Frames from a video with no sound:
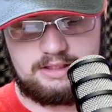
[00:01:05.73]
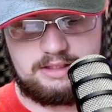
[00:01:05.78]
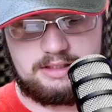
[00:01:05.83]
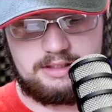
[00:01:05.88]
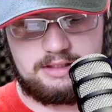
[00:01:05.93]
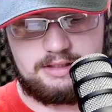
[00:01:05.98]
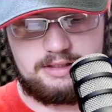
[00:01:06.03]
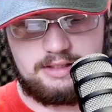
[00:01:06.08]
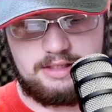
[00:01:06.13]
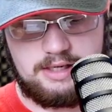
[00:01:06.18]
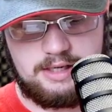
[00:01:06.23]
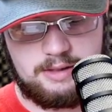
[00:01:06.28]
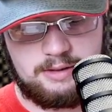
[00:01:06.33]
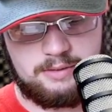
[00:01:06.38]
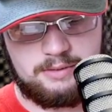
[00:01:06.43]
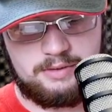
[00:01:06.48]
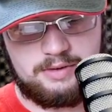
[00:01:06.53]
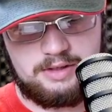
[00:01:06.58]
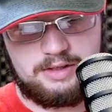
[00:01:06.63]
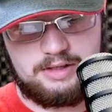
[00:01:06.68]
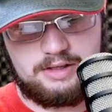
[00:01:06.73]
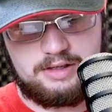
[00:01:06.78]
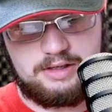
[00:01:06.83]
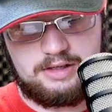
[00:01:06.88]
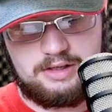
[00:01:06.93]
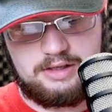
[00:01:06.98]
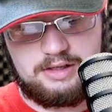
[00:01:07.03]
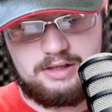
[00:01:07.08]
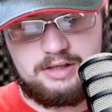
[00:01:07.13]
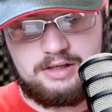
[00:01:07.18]
Now,
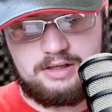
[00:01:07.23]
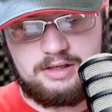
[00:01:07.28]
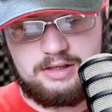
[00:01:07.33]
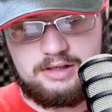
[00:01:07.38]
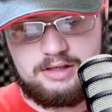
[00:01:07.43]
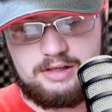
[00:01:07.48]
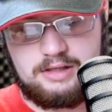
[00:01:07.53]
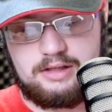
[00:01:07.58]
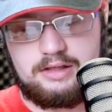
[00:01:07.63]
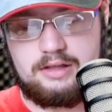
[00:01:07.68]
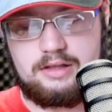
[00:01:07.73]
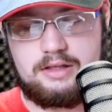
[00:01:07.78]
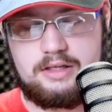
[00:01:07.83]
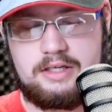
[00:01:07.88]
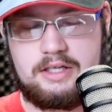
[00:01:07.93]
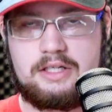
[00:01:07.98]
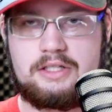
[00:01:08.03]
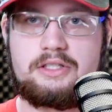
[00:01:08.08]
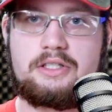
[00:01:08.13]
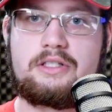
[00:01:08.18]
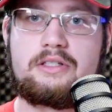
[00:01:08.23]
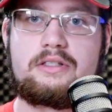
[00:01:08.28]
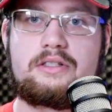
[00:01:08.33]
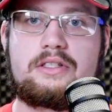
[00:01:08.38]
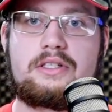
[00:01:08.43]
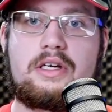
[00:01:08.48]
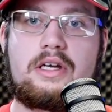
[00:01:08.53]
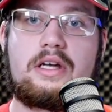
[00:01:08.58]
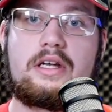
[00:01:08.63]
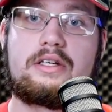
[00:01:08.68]
the Dungeons
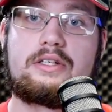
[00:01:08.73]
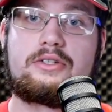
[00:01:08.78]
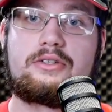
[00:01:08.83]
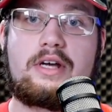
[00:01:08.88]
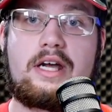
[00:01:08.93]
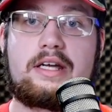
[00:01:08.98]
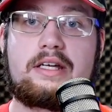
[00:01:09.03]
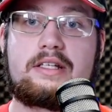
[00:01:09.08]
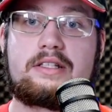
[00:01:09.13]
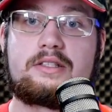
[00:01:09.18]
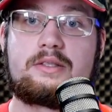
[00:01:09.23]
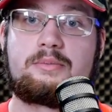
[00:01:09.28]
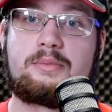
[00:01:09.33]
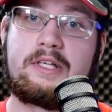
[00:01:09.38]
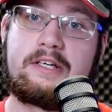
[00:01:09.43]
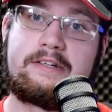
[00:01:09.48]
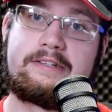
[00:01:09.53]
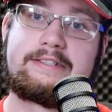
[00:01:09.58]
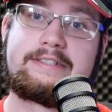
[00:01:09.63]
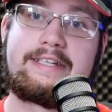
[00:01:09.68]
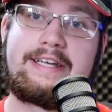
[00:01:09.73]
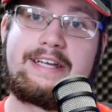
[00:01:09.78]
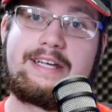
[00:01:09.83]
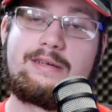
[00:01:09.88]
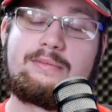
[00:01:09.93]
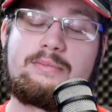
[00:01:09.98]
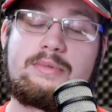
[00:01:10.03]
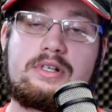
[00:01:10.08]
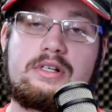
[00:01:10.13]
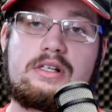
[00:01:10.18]
and Dragons Player's
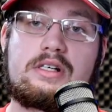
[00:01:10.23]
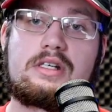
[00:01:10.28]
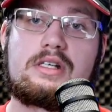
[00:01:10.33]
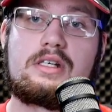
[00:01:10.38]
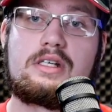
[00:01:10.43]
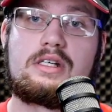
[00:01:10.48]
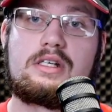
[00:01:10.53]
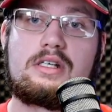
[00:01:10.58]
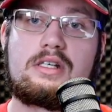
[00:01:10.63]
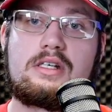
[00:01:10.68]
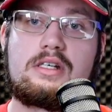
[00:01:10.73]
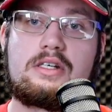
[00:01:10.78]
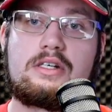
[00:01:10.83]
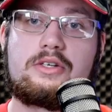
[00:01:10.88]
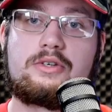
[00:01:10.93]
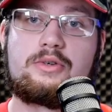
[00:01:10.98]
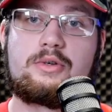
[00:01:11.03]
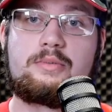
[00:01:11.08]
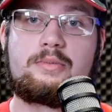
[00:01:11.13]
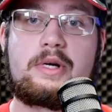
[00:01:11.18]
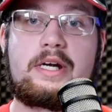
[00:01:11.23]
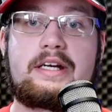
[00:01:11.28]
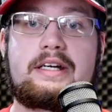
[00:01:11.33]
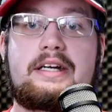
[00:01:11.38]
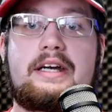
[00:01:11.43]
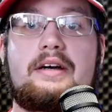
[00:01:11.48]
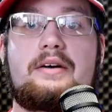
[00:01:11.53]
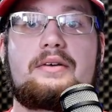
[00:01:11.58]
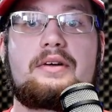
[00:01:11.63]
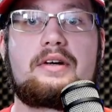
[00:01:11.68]
Handbook short
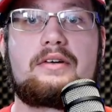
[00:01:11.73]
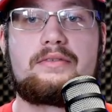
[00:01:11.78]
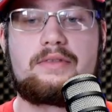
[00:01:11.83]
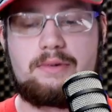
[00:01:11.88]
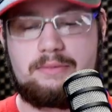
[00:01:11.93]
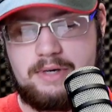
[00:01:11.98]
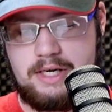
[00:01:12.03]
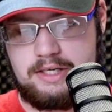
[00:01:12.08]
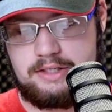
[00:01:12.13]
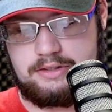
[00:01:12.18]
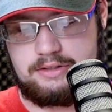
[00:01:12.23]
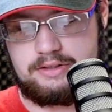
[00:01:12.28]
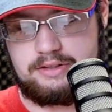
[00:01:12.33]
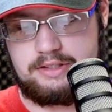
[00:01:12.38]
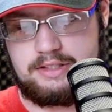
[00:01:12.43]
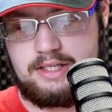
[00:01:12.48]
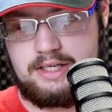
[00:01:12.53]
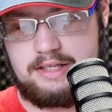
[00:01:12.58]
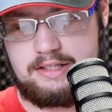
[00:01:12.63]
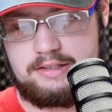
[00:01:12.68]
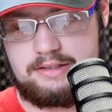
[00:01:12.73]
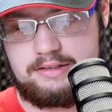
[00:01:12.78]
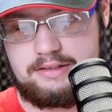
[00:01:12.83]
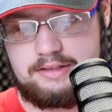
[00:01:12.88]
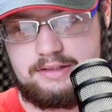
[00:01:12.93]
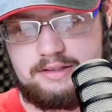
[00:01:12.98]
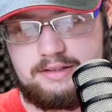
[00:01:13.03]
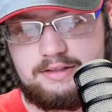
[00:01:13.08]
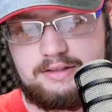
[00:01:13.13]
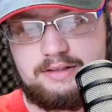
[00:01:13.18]
breakdown of the Ranger
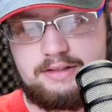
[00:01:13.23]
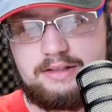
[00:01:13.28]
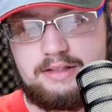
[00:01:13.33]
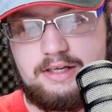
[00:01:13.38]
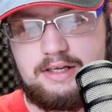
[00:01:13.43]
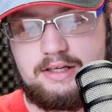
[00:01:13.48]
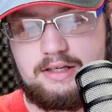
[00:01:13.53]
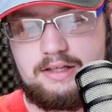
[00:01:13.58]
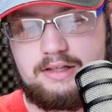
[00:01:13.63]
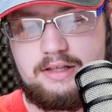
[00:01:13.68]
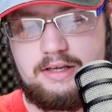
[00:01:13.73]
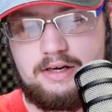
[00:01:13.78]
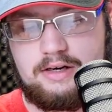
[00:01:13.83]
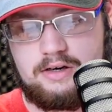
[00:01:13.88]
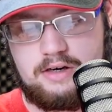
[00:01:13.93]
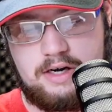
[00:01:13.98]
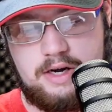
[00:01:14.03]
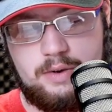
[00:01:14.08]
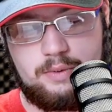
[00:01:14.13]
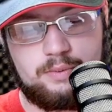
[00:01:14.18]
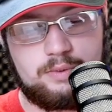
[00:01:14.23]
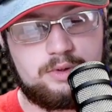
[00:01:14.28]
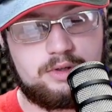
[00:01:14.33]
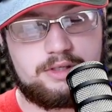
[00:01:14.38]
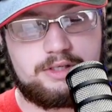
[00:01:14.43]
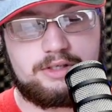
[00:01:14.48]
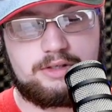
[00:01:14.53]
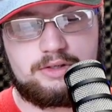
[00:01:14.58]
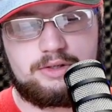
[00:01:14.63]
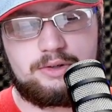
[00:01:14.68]
says they are a
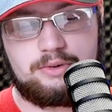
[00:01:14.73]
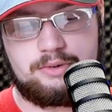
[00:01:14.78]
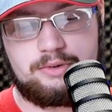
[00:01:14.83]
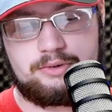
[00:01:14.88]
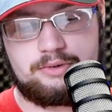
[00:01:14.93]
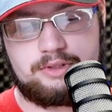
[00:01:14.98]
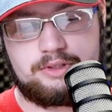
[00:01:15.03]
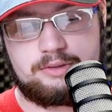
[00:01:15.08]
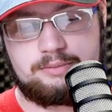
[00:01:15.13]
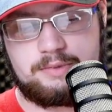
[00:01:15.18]
warrior who uses